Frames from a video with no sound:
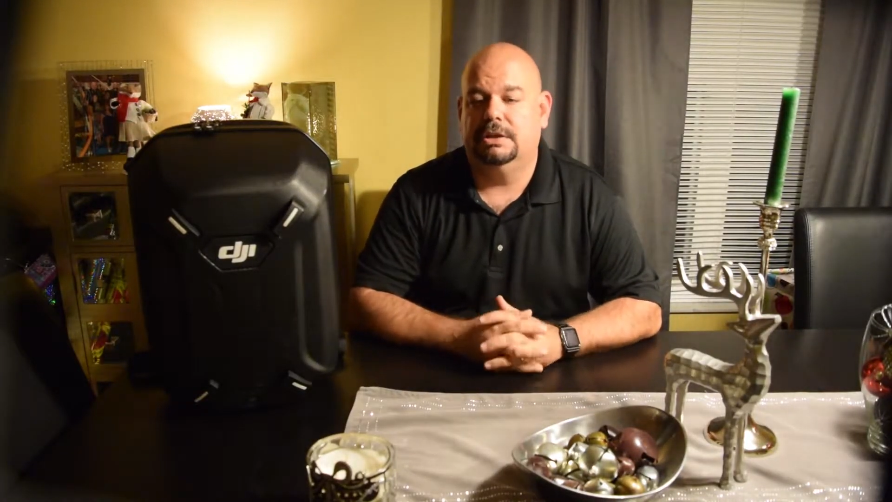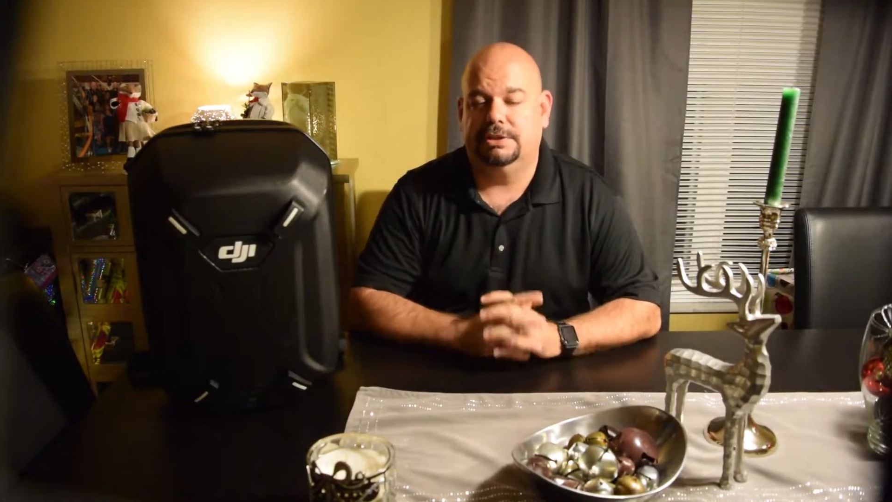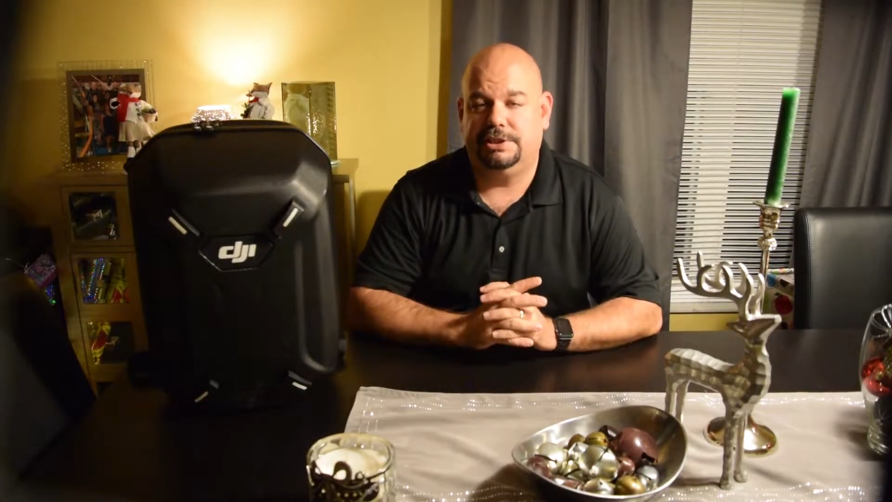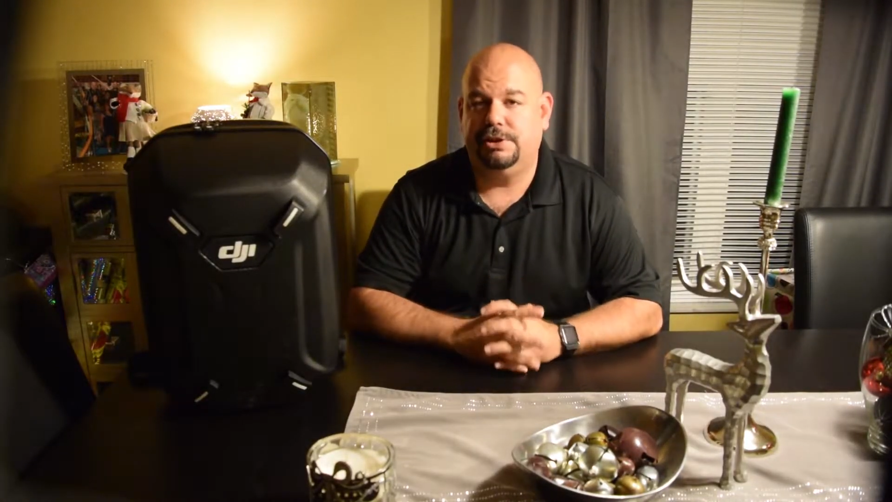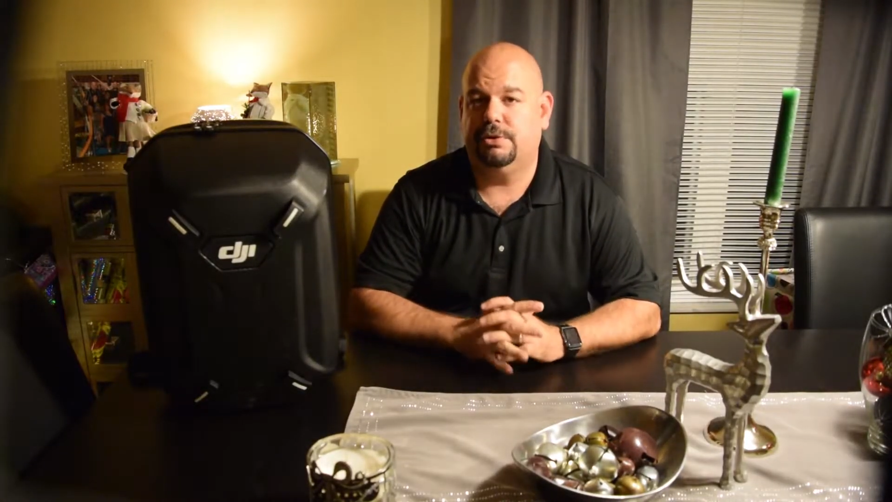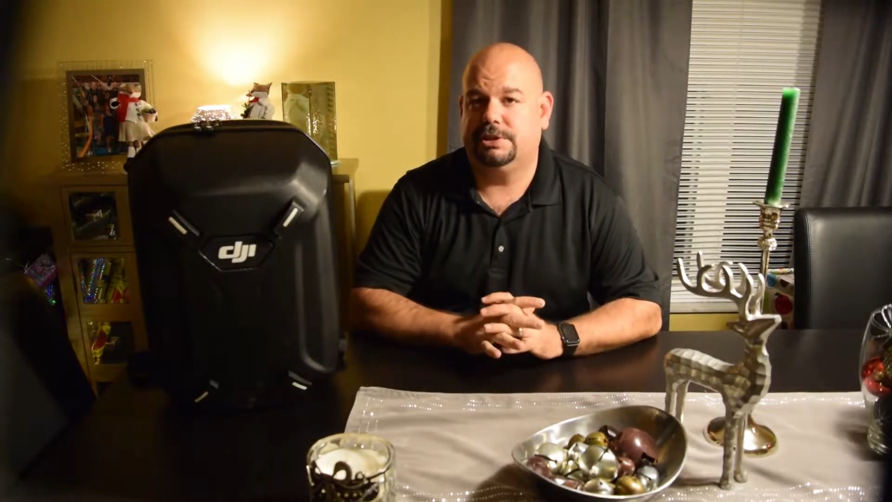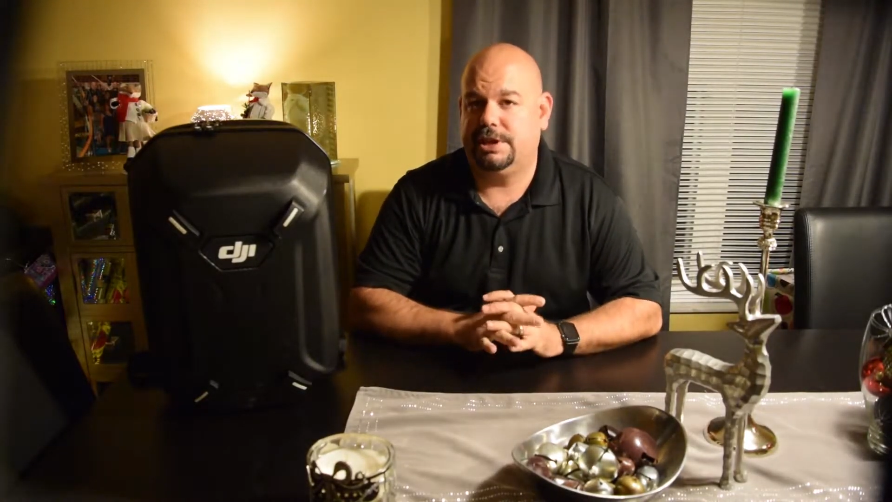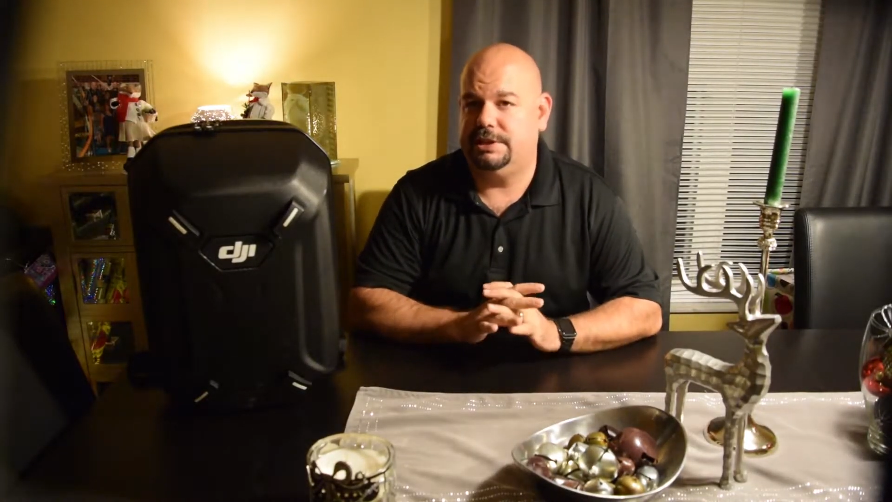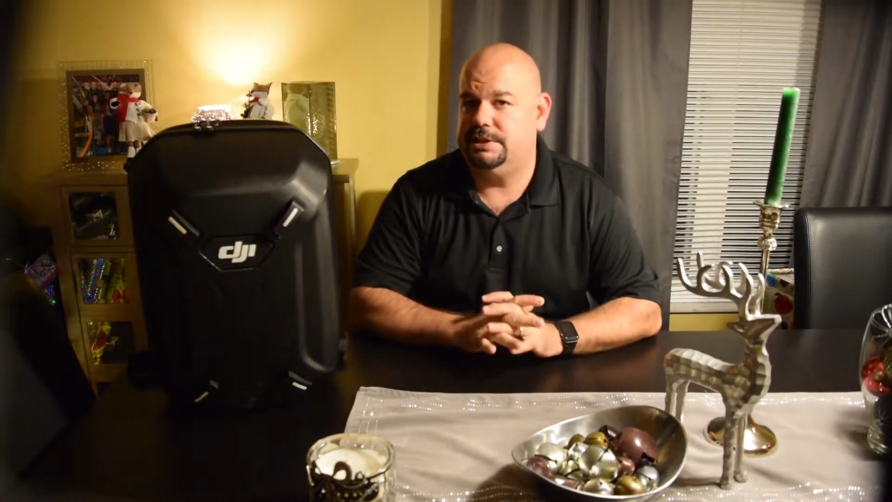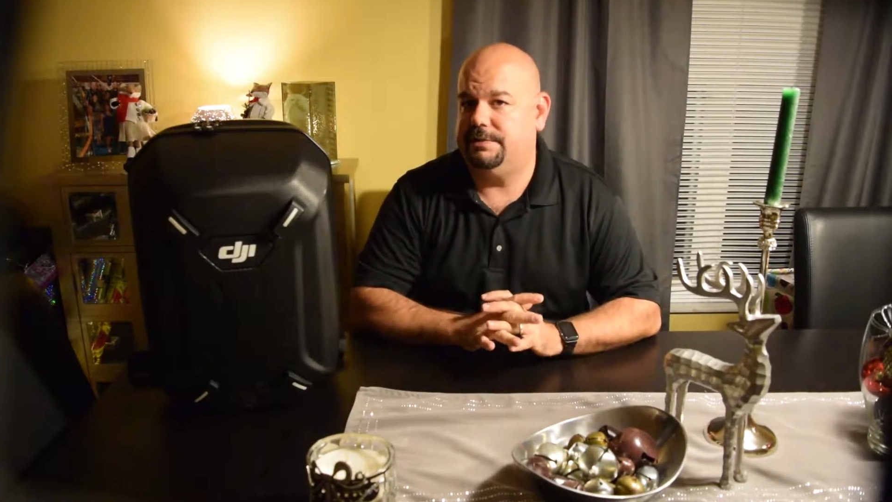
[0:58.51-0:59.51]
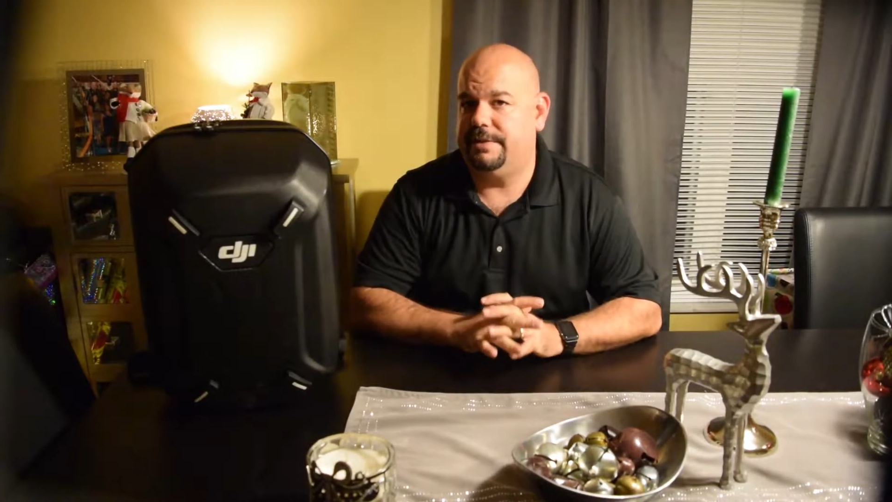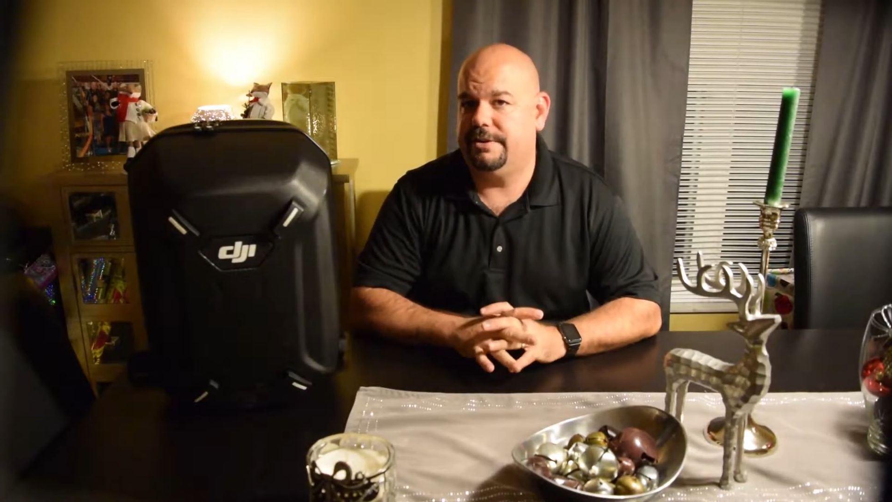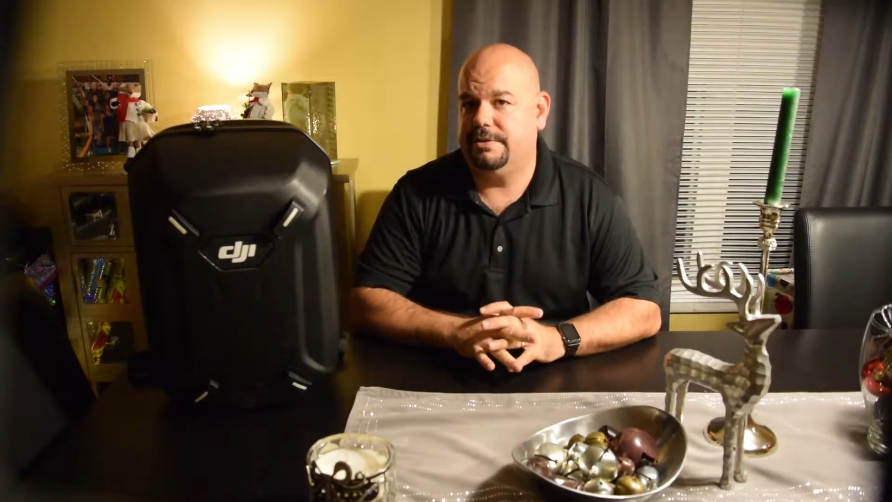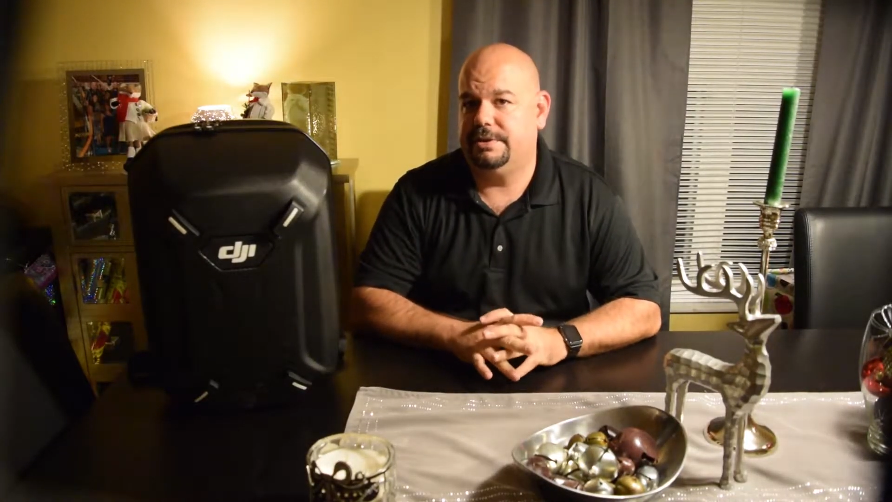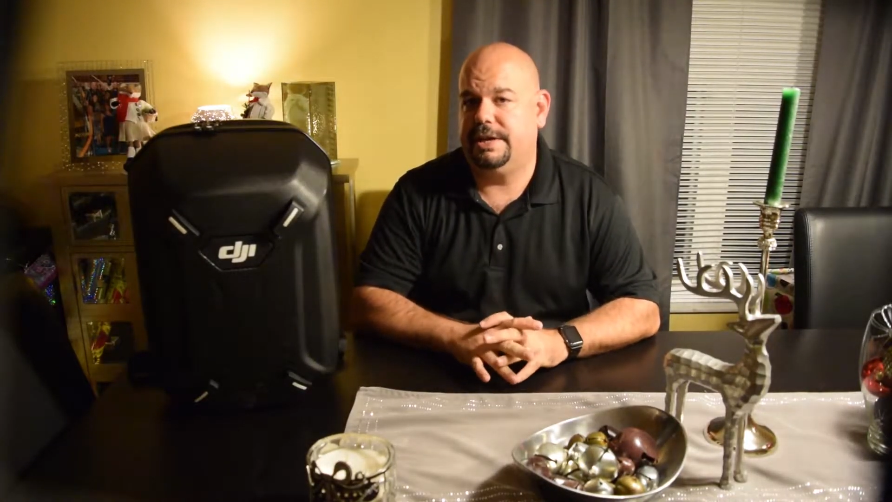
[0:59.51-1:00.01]
The Seahorse case is a
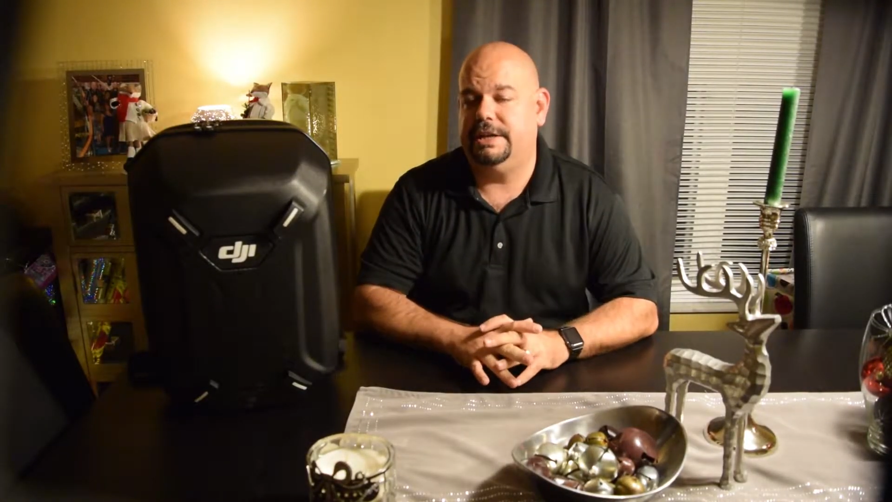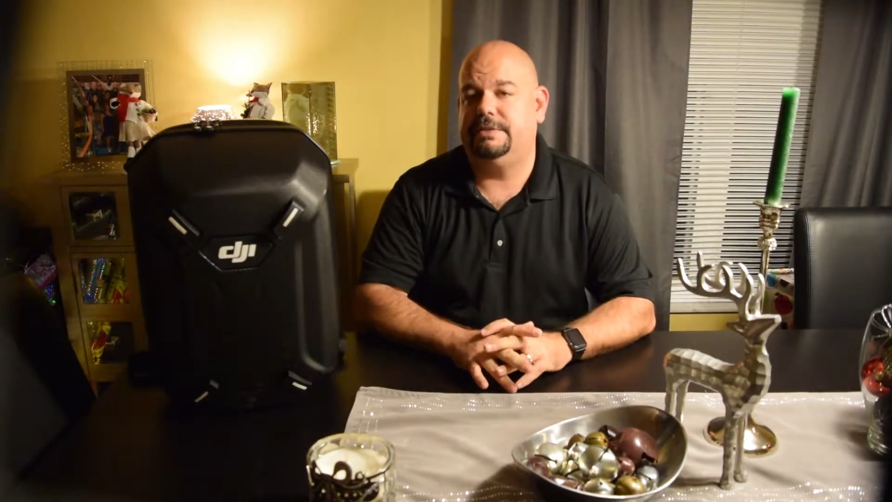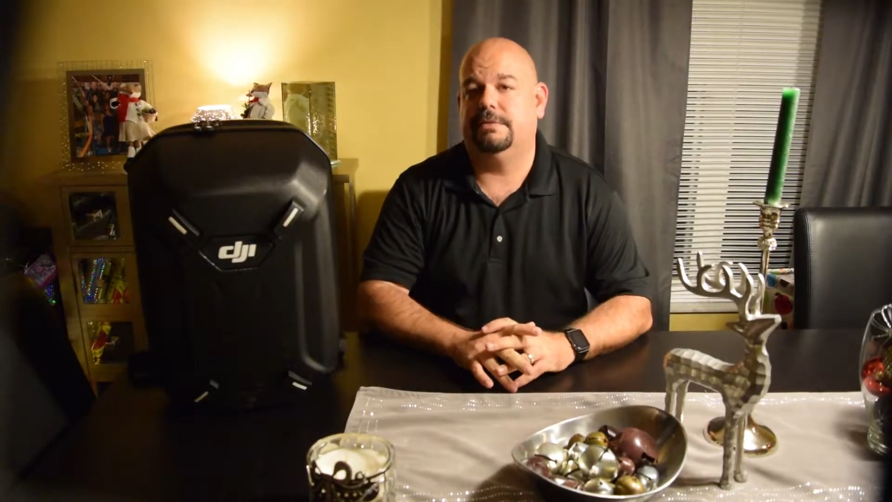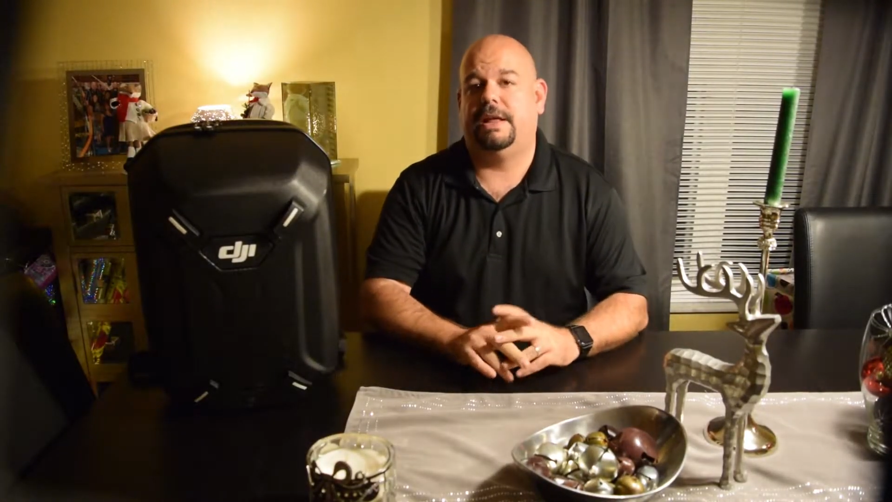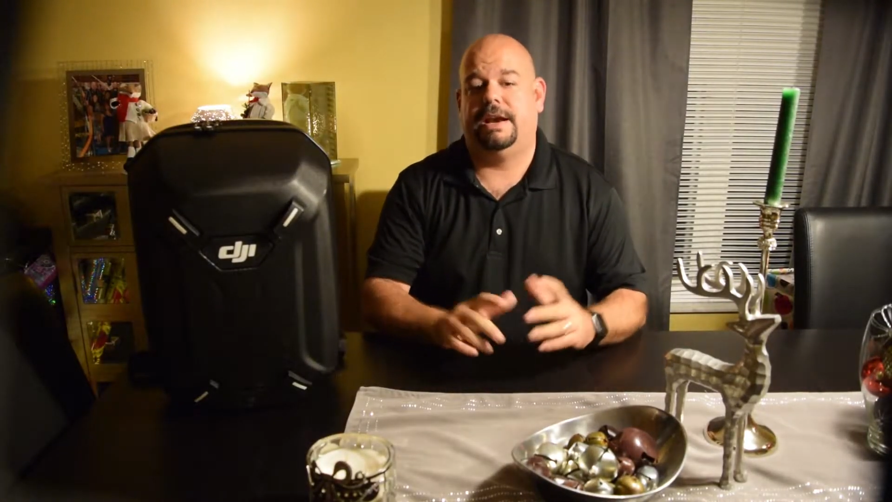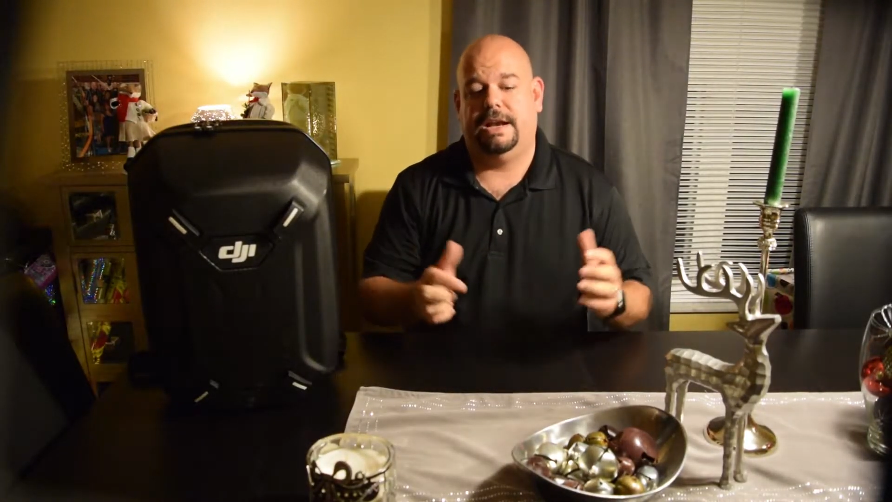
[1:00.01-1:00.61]
very good case for that.